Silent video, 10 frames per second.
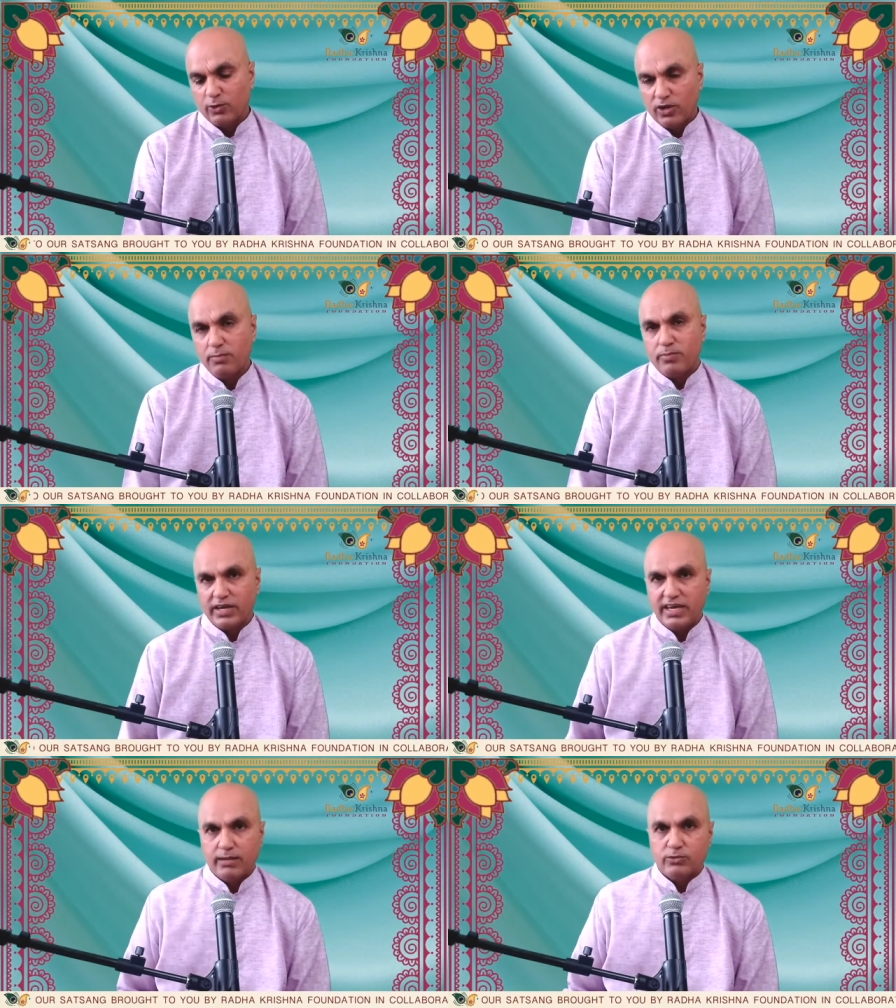at the
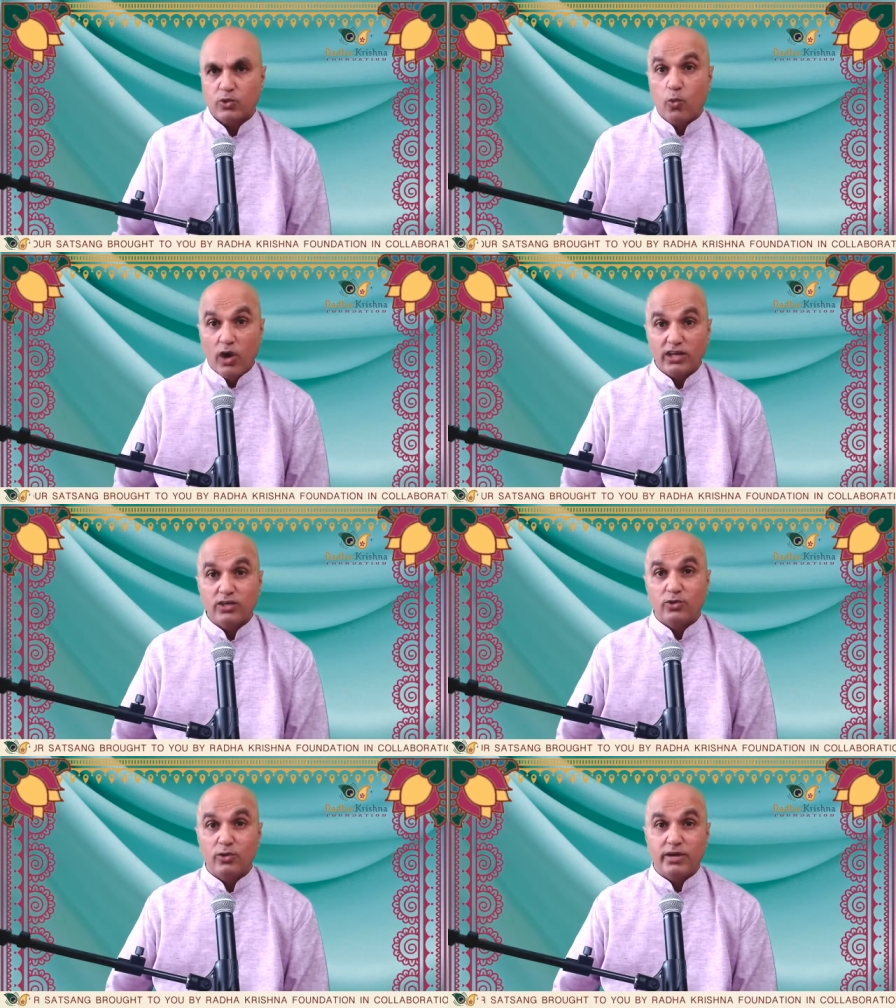Olympic Games.
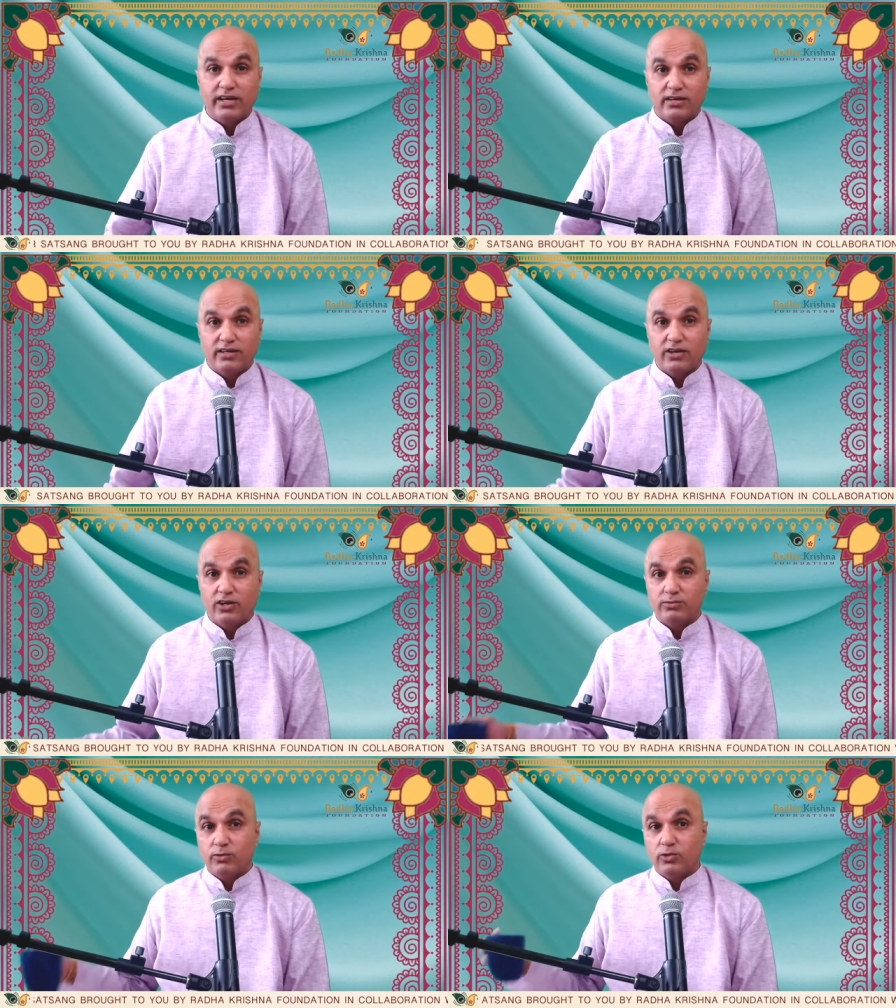One gold medal
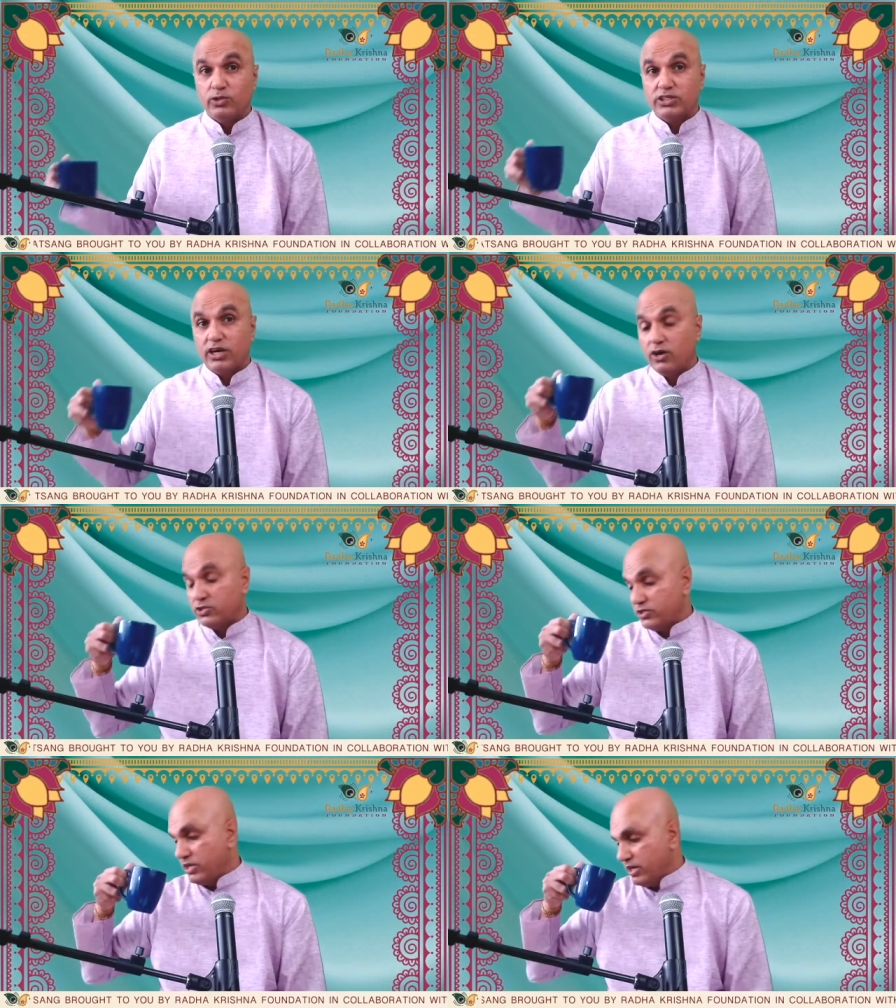in almost
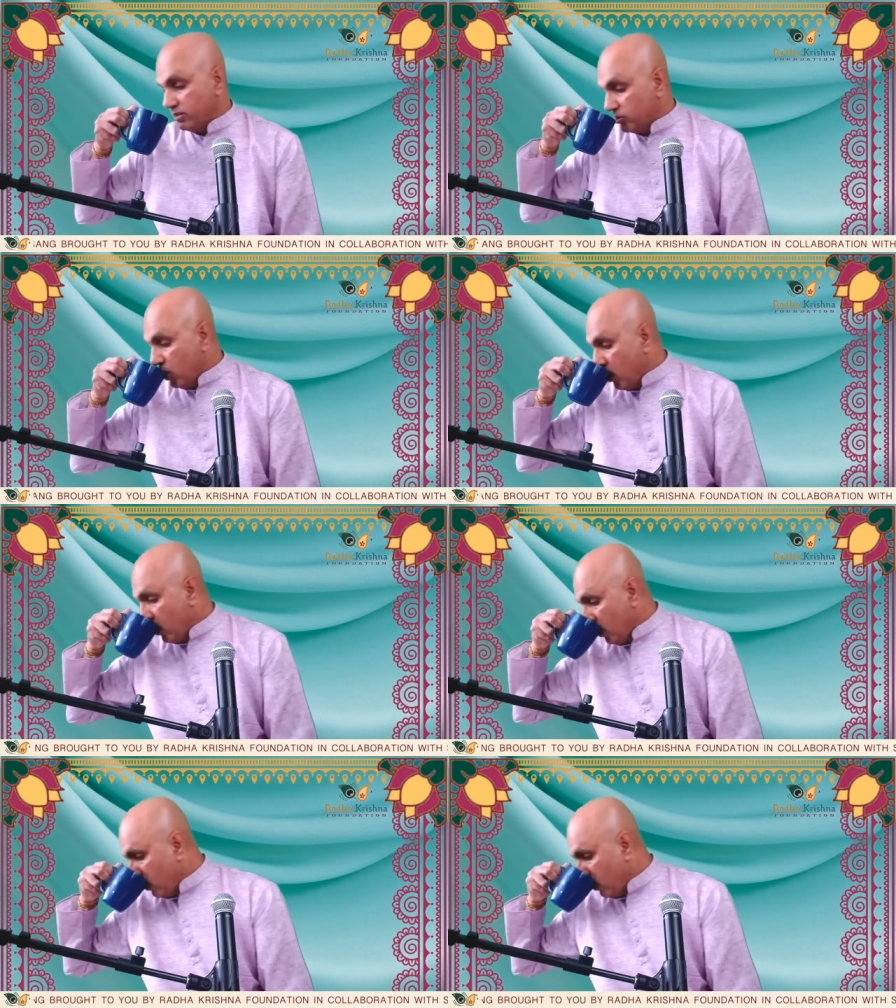100 years.